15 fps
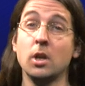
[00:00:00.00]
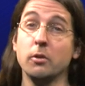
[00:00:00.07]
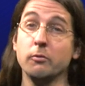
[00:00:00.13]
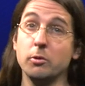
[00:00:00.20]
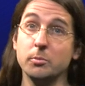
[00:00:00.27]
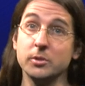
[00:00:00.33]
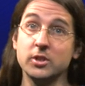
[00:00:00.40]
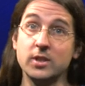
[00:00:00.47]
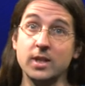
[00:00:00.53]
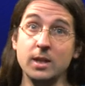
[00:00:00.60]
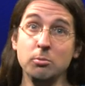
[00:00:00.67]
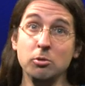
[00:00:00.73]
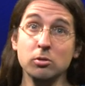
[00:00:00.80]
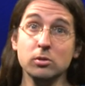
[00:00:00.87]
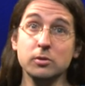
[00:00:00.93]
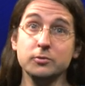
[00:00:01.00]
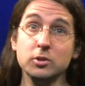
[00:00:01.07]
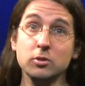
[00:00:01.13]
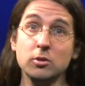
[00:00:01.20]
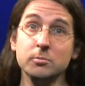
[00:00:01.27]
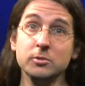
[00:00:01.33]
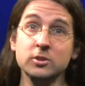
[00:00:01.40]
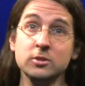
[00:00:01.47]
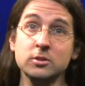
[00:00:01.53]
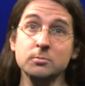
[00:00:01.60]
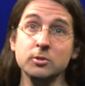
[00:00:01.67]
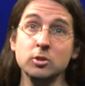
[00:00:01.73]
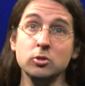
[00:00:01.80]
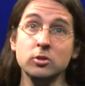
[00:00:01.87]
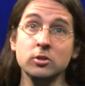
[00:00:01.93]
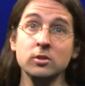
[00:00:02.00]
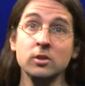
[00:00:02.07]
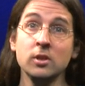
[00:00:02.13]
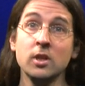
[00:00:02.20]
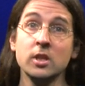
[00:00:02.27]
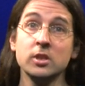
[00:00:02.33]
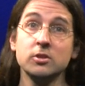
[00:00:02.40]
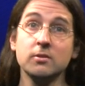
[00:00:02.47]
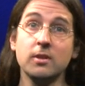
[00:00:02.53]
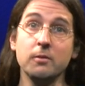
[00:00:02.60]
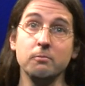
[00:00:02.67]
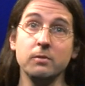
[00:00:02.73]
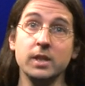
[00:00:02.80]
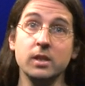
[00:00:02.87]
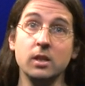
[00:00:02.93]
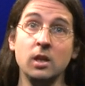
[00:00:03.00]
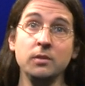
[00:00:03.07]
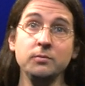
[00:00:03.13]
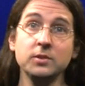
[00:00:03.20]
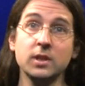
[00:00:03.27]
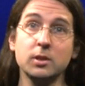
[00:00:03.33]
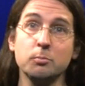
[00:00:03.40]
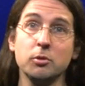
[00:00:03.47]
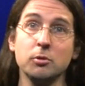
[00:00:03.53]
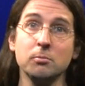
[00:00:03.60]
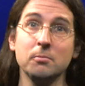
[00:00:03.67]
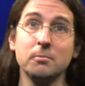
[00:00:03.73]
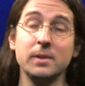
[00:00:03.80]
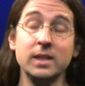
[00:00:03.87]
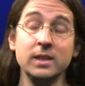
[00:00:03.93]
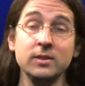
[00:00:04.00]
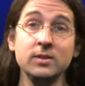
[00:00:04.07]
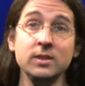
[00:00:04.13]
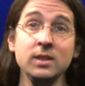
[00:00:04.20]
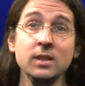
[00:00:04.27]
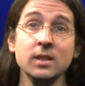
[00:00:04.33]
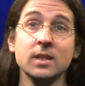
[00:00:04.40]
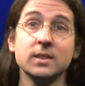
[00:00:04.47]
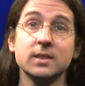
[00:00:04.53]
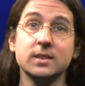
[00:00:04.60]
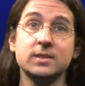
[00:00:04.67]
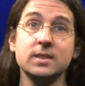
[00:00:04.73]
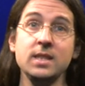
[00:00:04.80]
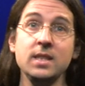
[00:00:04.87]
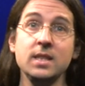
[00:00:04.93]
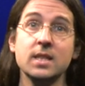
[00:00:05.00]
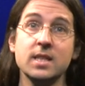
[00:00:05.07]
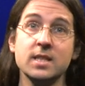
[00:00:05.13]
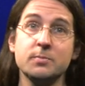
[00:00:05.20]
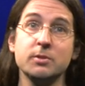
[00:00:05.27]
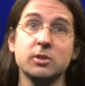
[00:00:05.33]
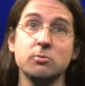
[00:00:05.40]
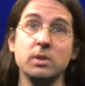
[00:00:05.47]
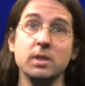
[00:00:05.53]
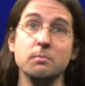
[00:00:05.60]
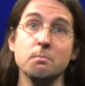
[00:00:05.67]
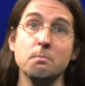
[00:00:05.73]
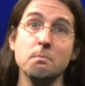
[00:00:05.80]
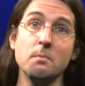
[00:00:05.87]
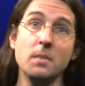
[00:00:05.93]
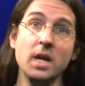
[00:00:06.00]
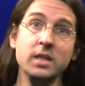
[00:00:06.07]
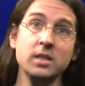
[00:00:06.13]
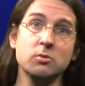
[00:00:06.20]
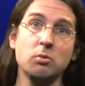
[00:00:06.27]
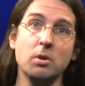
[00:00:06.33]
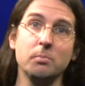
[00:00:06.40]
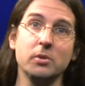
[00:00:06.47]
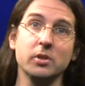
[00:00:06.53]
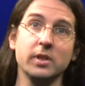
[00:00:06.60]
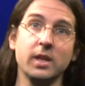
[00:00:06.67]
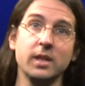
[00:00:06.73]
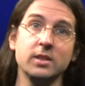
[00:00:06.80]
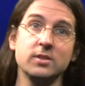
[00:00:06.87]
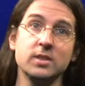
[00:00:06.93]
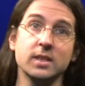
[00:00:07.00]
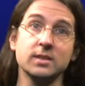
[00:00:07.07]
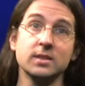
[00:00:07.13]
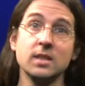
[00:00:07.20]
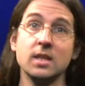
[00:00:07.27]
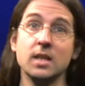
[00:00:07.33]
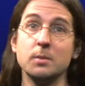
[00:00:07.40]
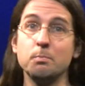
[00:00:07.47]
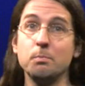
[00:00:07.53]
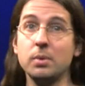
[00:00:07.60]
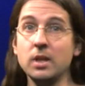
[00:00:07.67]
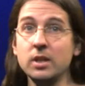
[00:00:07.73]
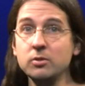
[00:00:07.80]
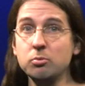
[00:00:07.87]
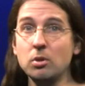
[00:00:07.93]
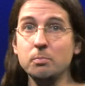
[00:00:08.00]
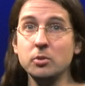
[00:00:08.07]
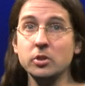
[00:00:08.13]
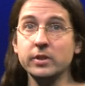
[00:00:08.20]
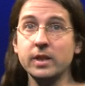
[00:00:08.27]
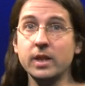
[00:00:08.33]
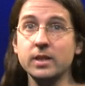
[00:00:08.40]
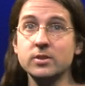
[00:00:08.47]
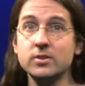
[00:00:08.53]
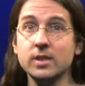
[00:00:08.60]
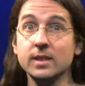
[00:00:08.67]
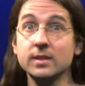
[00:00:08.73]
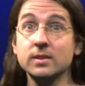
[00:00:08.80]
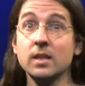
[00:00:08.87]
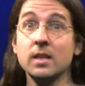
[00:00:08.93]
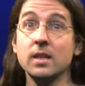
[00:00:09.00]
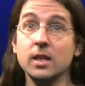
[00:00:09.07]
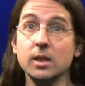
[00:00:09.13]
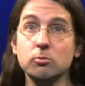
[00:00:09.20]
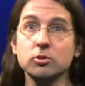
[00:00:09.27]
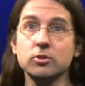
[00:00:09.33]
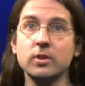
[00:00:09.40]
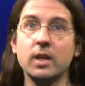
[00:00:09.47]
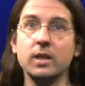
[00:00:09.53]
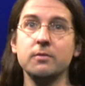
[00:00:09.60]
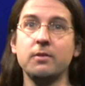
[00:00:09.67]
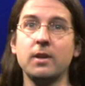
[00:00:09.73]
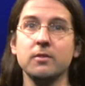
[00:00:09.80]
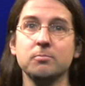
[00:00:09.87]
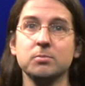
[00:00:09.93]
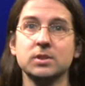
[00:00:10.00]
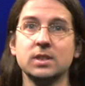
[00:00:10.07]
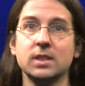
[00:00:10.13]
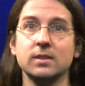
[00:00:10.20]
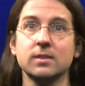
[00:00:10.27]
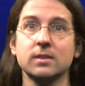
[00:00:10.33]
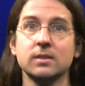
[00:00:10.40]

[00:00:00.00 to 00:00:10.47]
From a table of the normal distribution, you can read off that the probability that z is between minus 1.96 and plus 1.96 equals 95%.